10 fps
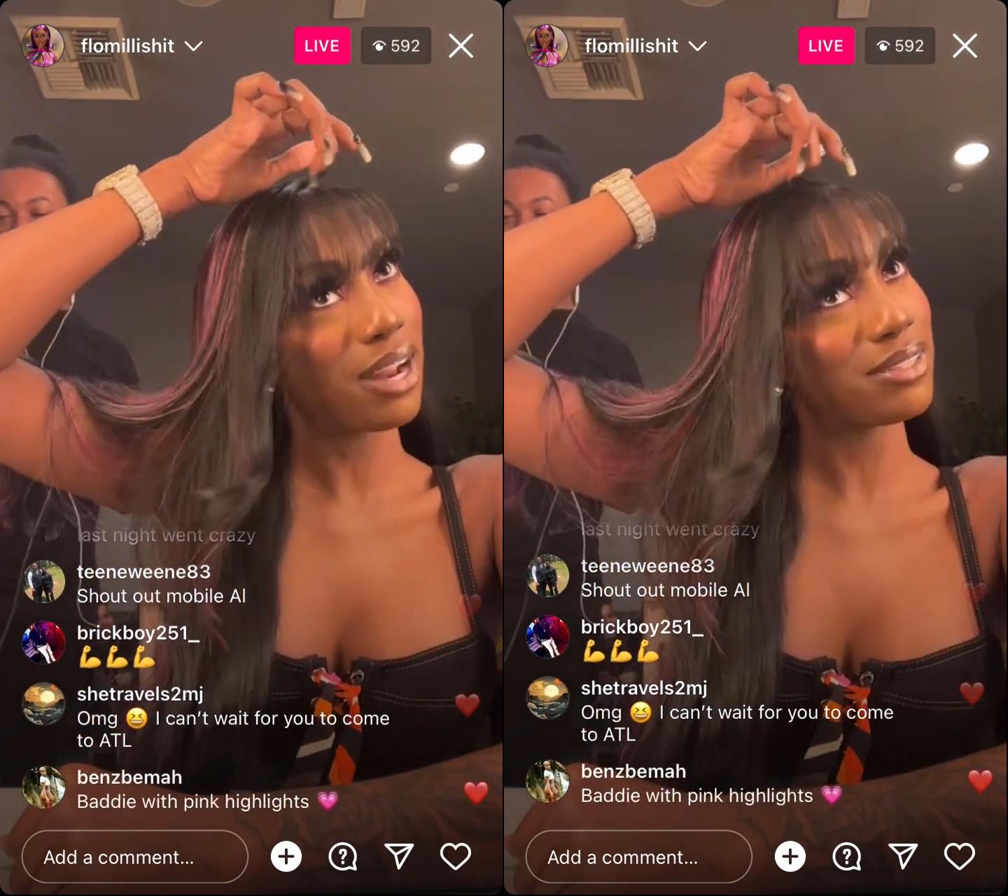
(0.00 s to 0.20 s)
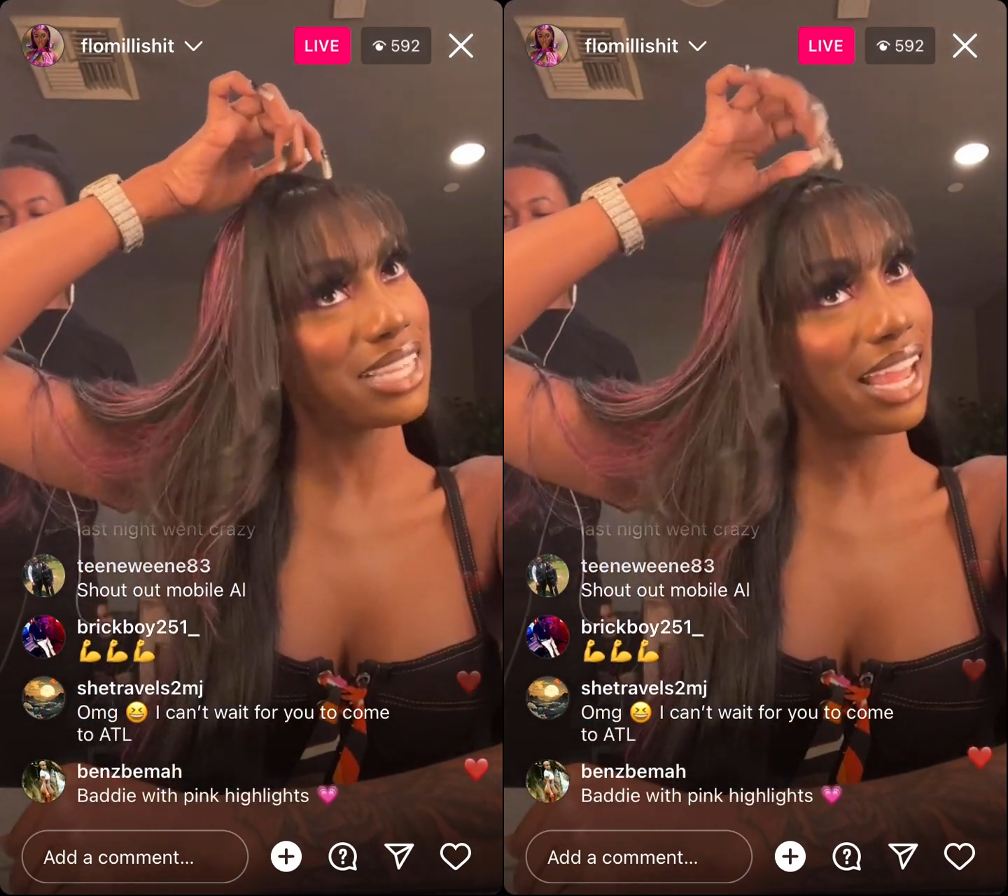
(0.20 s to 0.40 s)

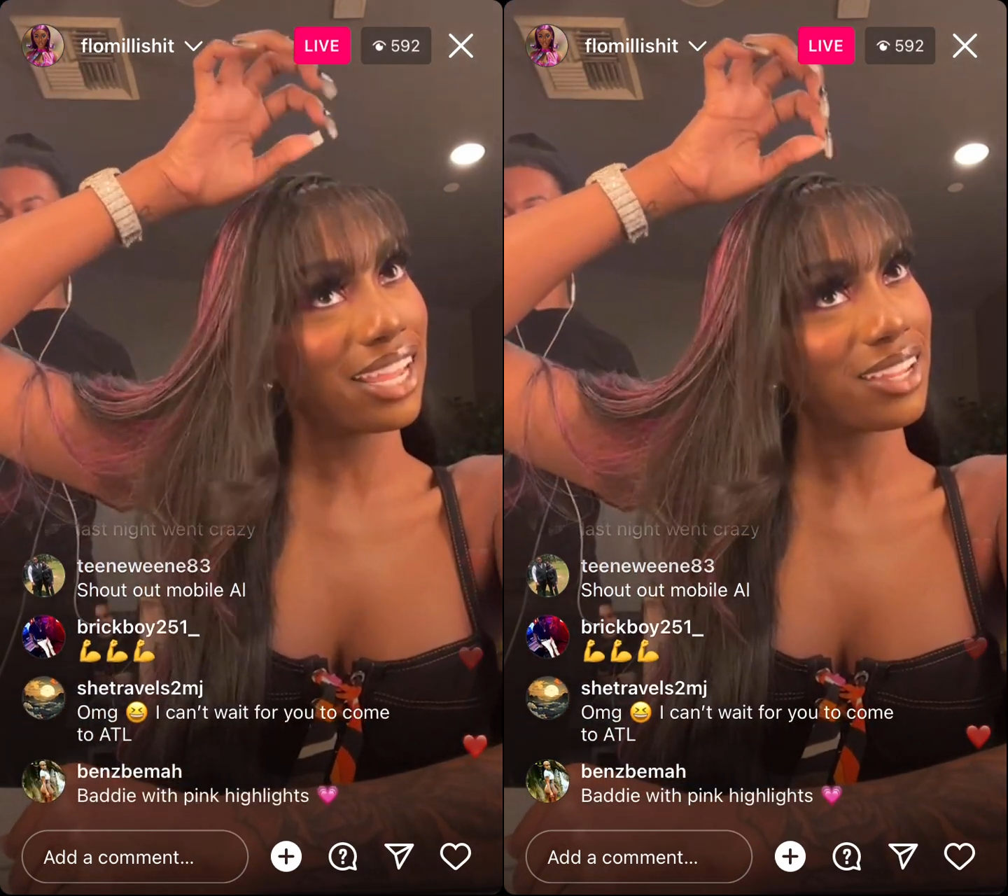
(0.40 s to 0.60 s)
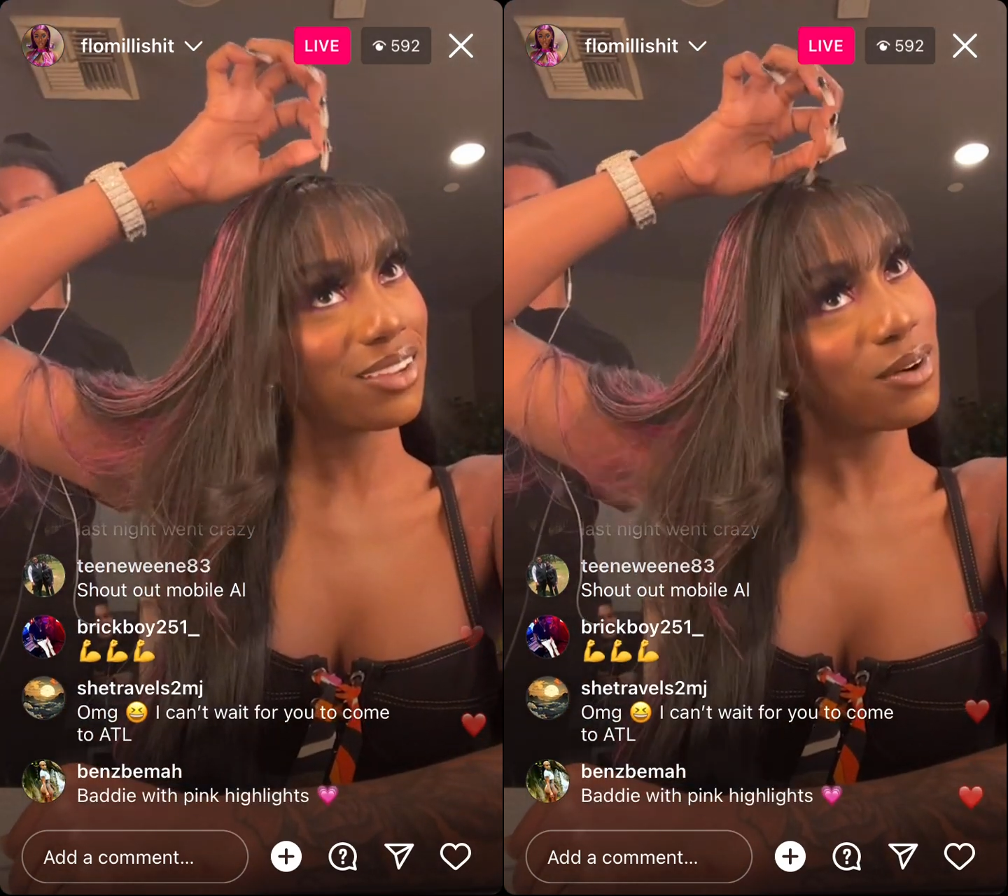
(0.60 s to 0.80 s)
in that
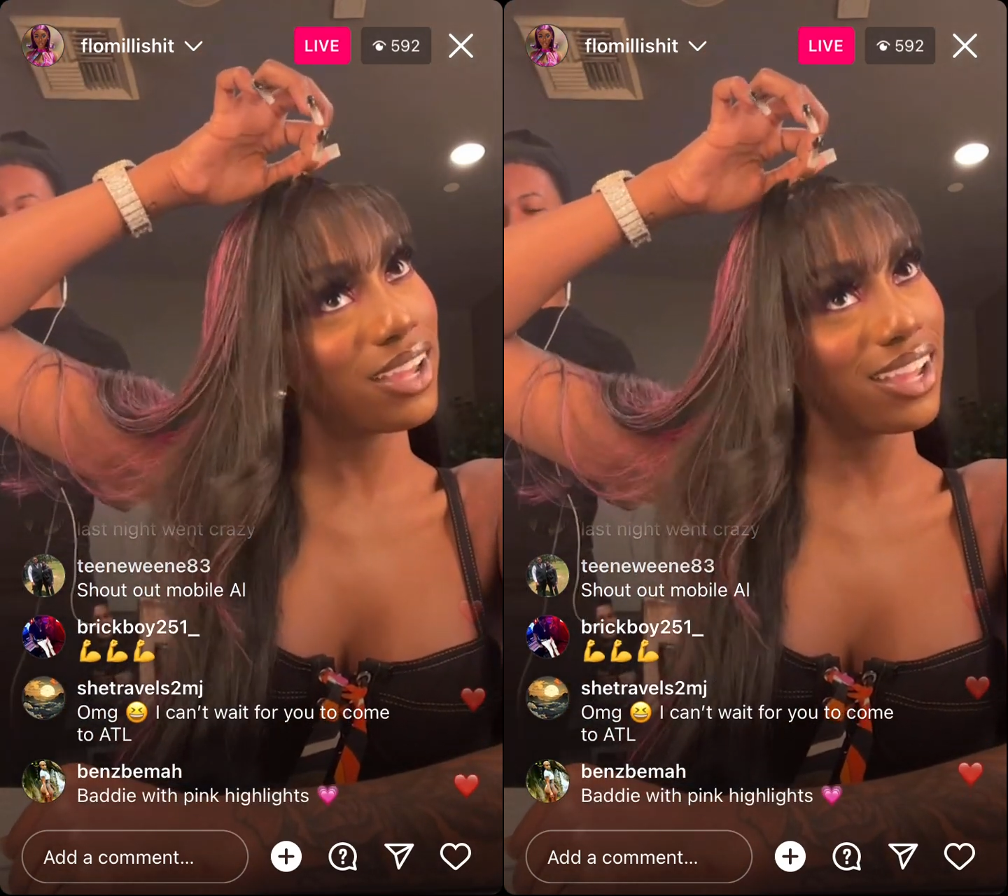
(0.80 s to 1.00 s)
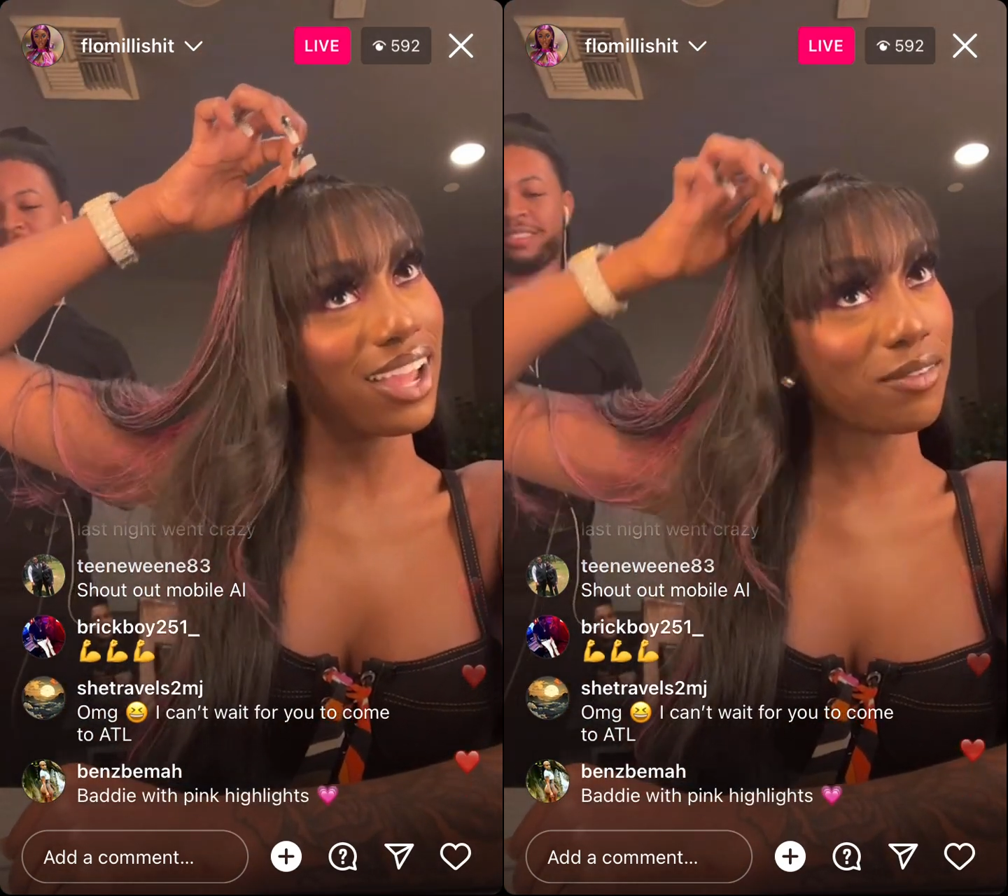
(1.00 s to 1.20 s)
mugshot.
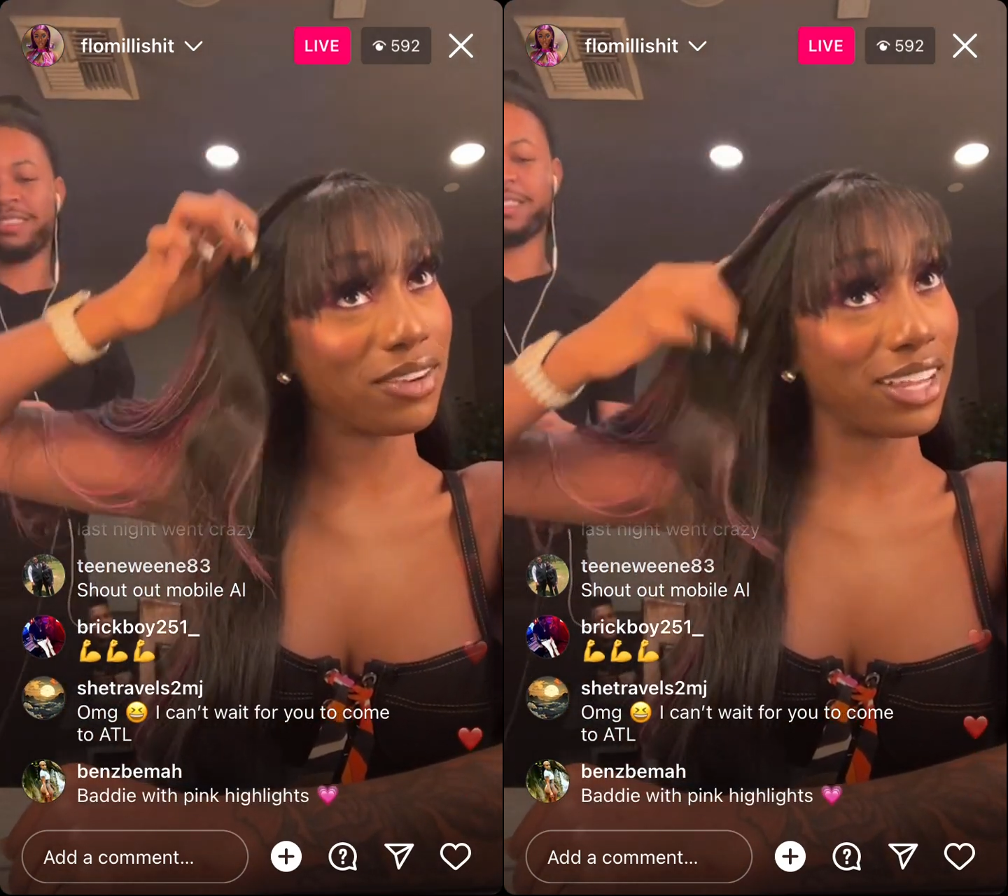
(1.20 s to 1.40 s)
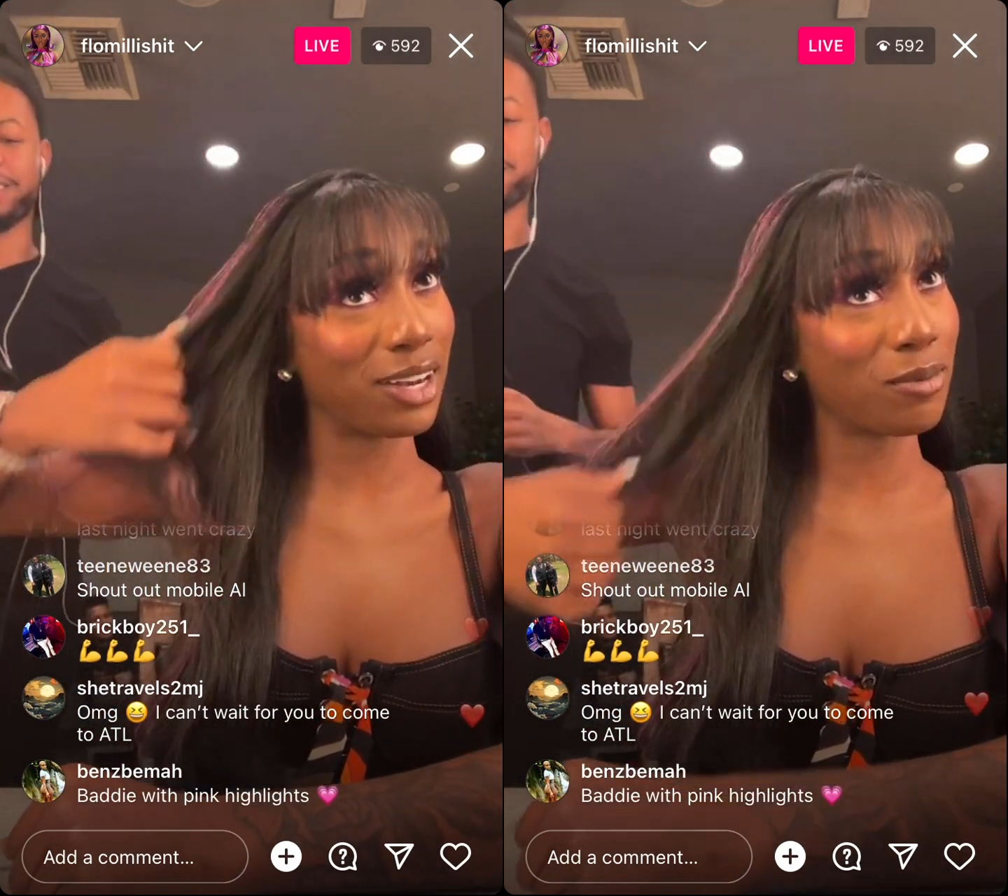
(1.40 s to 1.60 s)

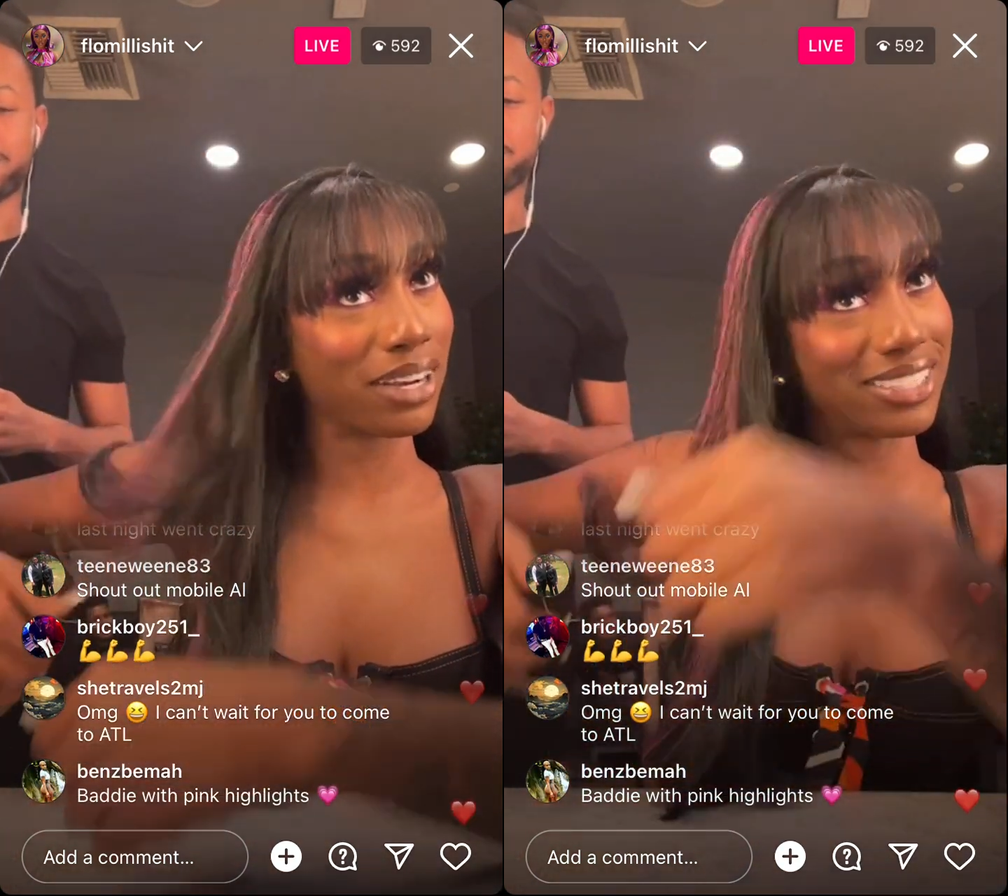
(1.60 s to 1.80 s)
Cause I